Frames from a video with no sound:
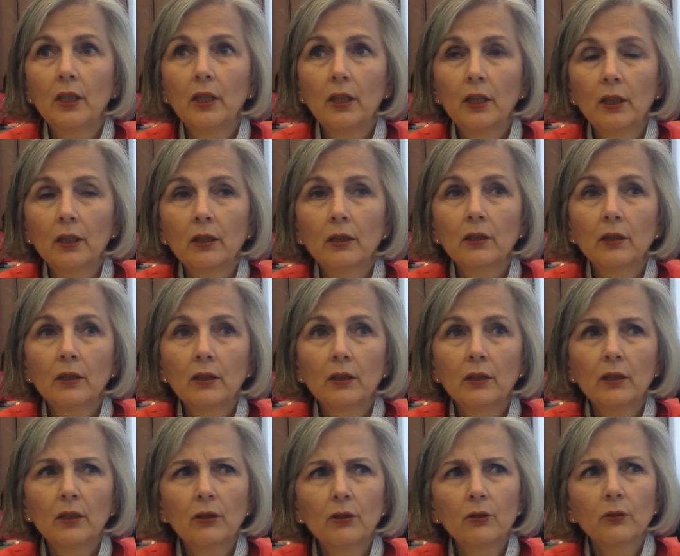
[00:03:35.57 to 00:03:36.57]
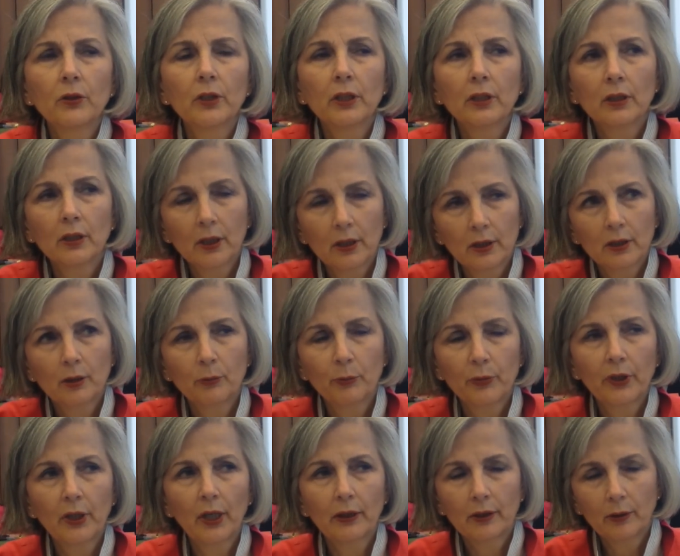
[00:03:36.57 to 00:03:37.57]
in you know in, in the,
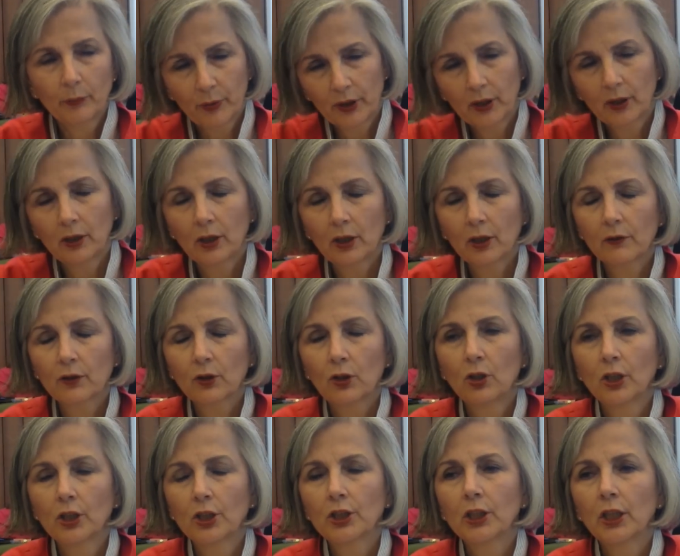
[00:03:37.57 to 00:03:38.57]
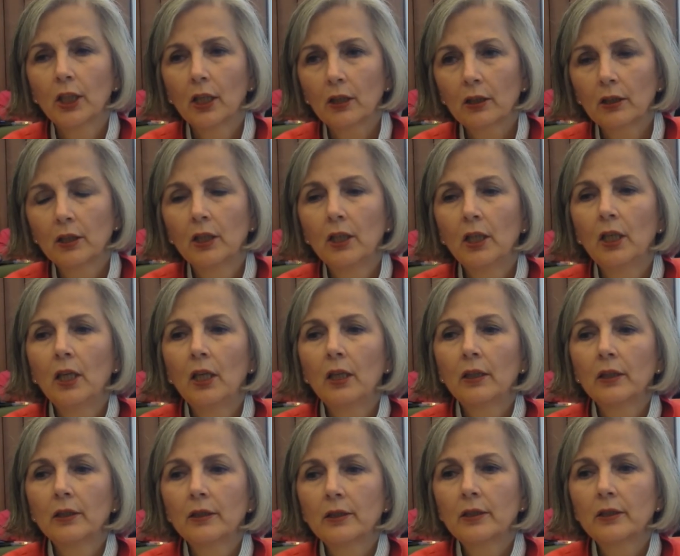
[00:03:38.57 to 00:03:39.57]
at the beginning of the contract
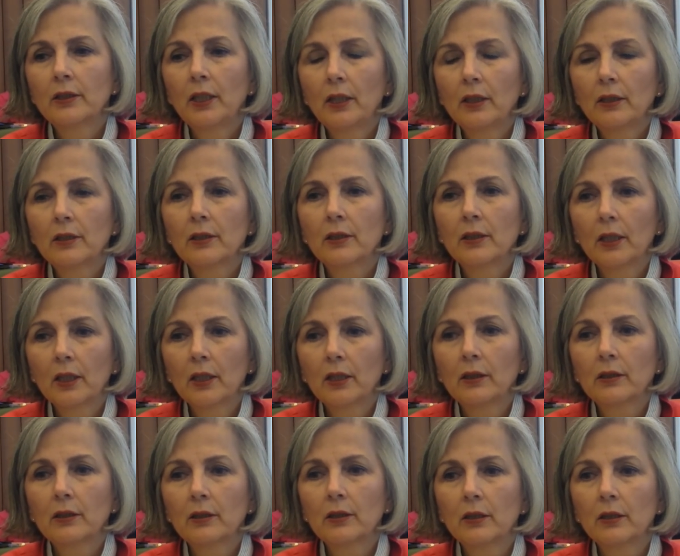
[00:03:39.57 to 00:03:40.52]
that states that